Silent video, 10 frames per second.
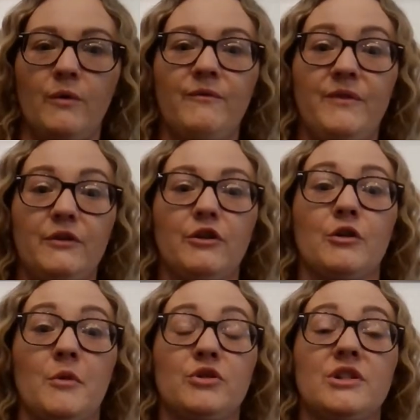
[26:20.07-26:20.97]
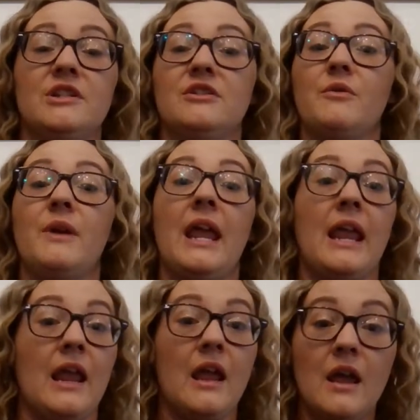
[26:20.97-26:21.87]
feel your emotions. It's
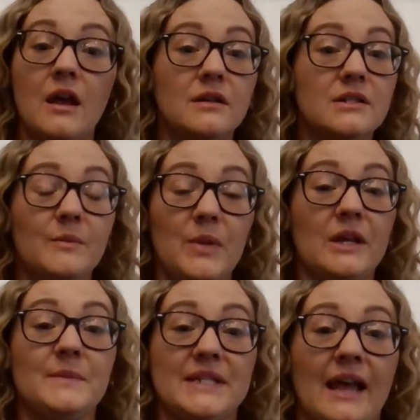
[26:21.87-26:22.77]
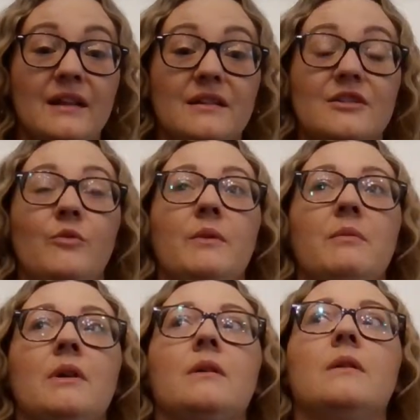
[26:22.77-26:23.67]
okay to be upset. So
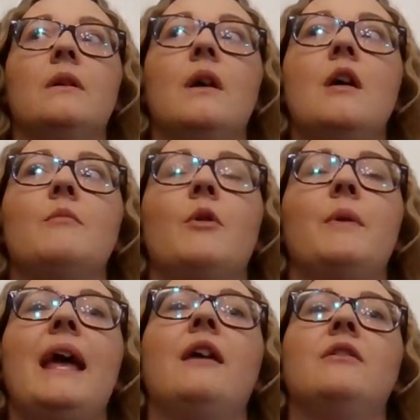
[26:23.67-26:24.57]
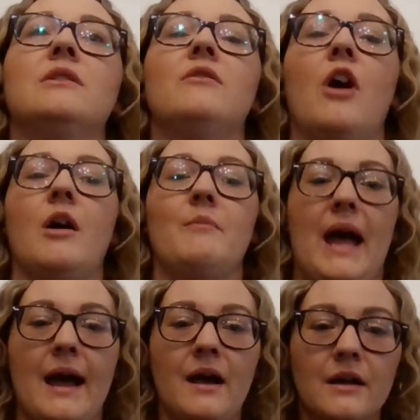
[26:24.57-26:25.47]
but we held a lot
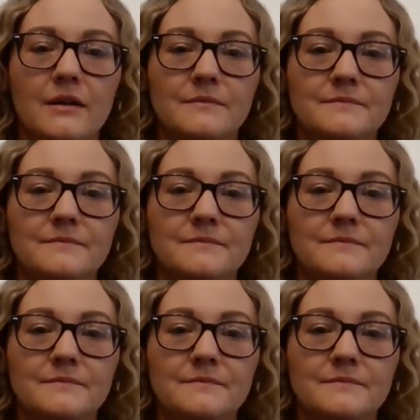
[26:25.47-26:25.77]
back,